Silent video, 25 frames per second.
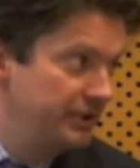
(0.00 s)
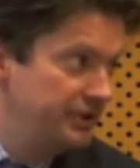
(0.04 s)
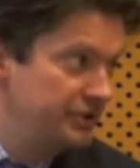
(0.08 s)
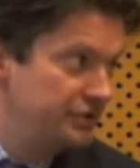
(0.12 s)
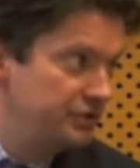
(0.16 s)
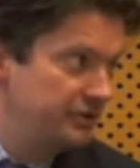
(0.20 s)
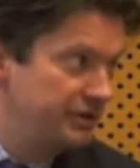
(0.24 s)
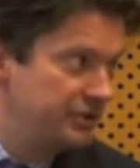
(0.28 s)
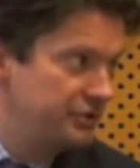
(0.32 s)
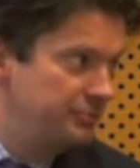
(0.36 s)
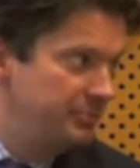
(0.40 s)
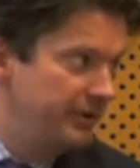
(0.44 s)
And
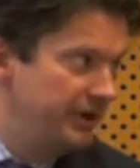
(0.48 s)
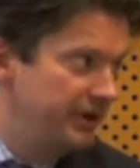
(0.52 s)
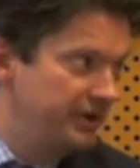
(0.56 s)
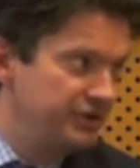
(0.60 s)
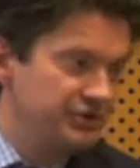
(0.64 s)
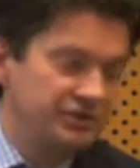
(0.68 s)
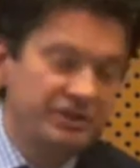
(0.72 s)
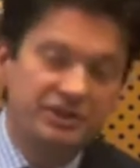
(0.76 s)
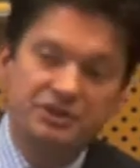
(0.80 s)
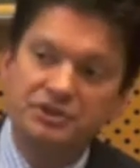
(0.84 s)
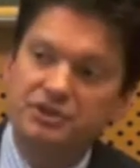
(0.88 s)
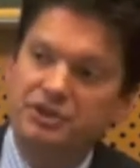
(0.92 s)

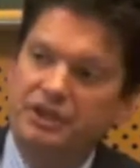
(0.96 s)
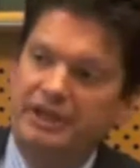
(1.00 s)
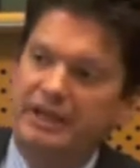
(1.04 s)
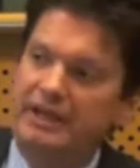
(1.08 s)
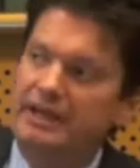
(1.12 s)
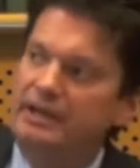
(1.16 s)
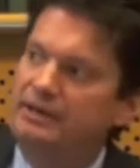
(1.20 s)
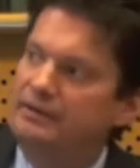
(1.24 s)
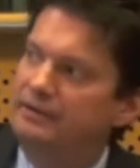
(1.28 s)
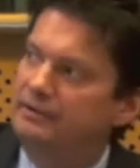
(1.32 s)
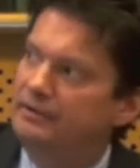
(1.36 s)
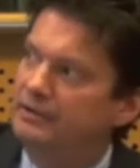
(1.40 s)
transparency is
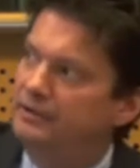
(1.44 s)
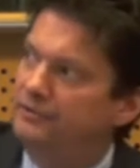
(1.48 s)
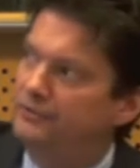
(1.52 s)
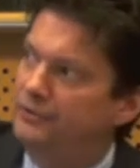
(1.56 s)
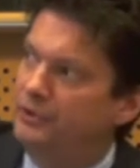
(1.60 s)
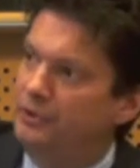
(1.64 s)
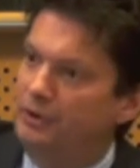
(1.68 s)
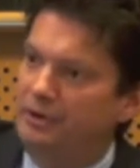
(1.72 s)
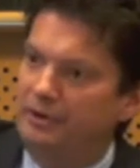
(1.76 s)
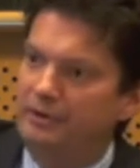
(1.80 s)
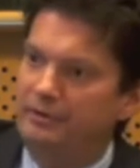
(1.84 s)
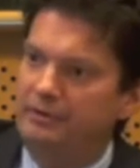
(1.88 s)
key
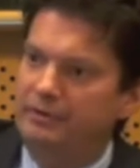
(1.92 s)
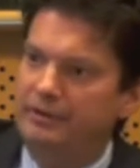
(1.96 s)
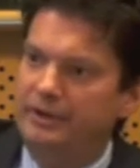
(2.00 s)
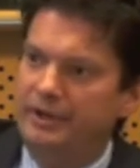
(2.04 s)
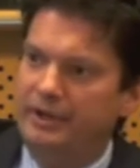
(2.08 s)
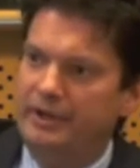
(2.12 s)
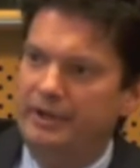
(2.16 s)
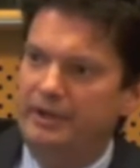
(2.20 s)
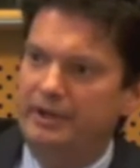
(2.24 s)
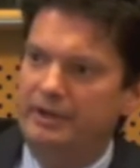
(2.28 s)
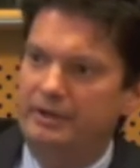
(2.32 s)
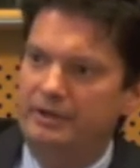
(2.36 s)
if you're
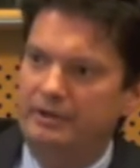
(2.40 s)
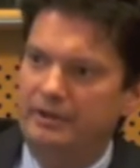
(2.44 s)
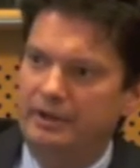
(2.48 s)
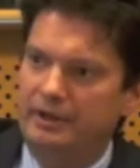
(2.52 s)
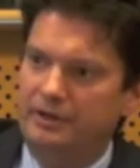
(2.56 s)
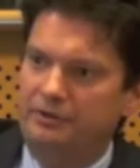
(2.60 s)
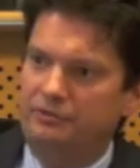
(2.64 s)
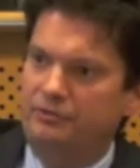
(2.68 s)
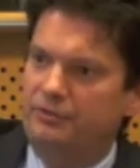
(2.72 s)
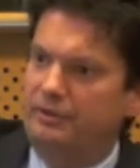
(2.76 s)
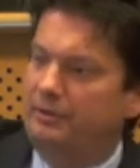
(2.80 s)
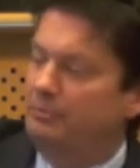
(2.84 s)
a
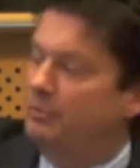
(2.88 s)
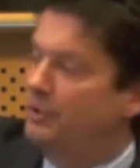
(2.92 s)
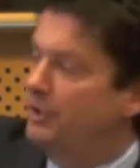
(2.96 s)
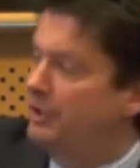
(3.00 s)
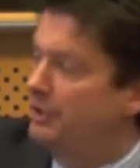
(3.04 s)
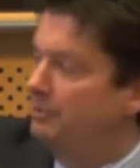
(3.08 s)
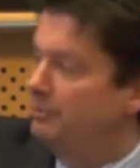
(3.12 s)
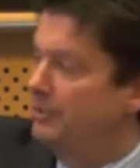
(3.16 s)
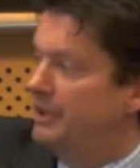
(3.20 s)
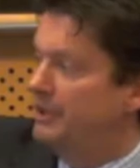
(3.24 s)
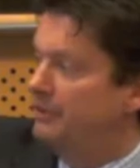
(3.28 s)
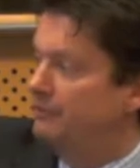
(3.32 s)
electronic
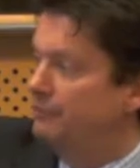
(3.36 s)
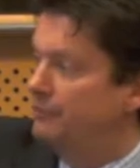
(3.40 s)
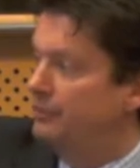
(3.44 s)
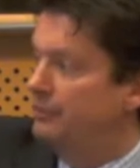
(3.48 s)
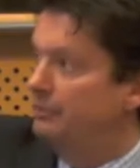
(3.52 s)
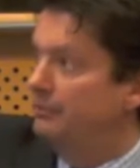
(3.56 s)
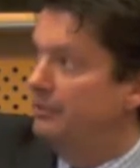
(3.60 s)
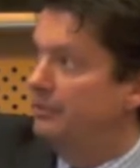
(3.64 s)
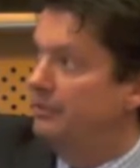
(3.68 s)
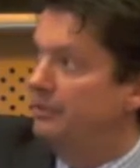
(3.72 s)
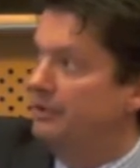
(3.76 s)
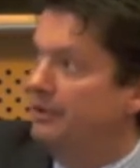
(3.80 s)
market making
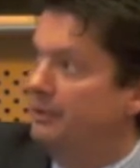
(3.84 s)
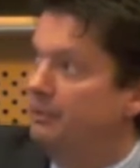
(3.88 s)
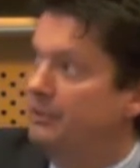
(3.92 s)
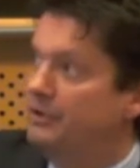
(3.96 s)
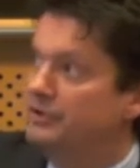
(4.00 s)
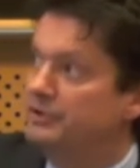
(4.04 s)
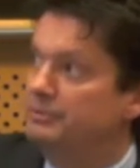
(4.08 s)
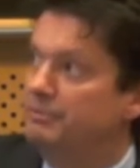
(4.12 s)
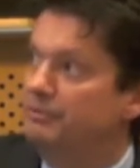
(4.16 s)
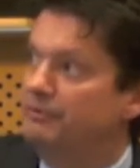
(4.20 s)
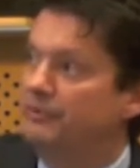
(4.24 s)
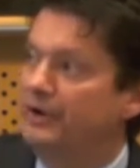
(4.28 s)
firm or a
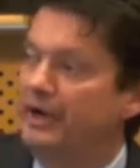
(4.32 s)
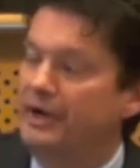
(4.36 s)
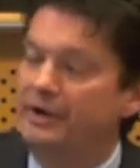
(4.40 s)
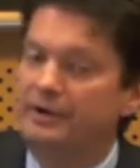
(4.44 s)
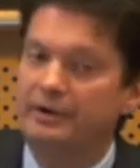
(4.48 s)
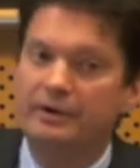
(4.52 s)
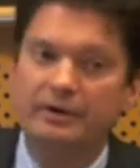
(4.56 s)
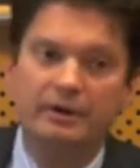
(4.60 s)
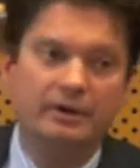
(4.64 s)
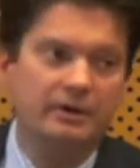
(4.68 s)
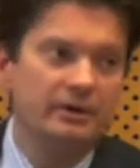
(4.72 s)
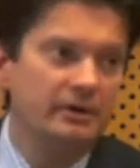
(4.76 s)
liquidity
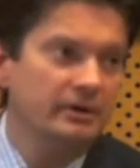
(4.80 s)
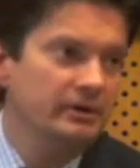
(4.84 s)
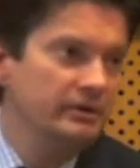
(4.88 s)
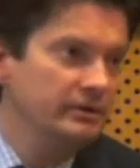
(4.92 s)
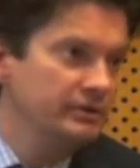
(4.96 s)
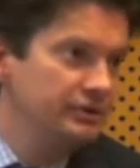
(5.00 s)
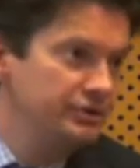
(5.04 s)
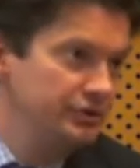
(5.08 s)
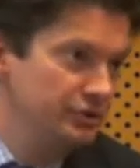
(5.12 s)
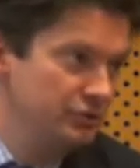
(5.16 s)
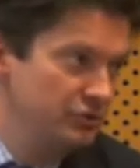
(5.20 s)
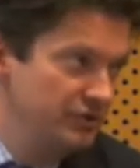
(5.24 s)
provider.
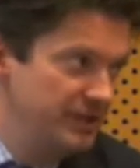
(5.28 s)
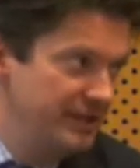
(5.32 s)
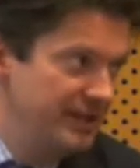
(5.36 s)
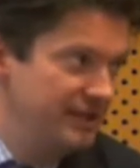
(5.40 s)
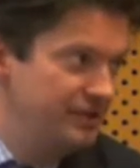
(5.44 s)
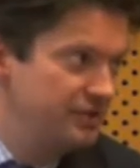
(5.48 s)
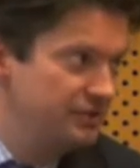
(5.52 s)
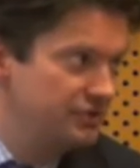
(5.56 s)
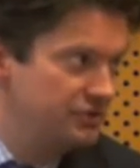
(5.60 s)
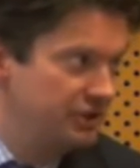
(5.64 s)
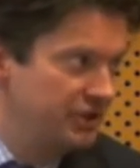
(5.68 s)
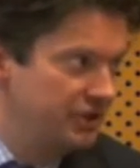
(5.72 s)
So you
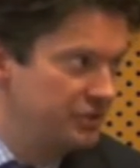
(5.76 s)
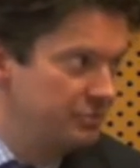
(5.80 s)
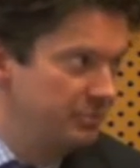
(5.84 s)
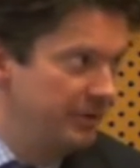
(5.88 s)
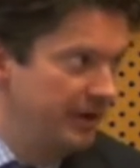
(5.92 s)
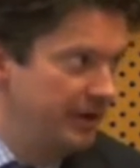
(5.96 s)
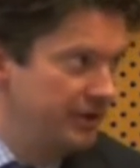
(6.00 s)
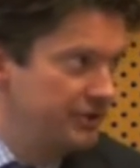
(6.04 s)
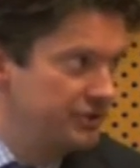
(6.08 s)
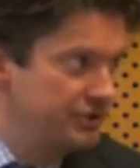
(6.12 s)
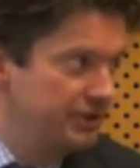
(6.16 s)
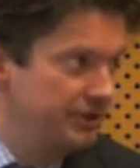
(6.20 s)
need
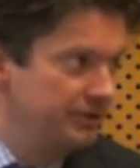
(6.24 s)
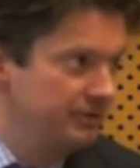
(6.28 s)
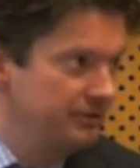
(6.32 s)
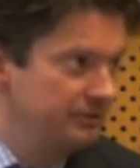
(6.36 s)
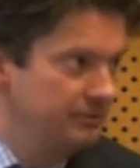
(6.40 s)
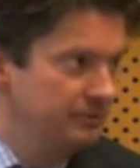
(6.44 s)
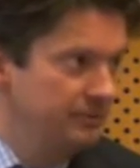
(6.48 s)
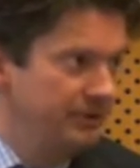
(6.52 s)
transparency.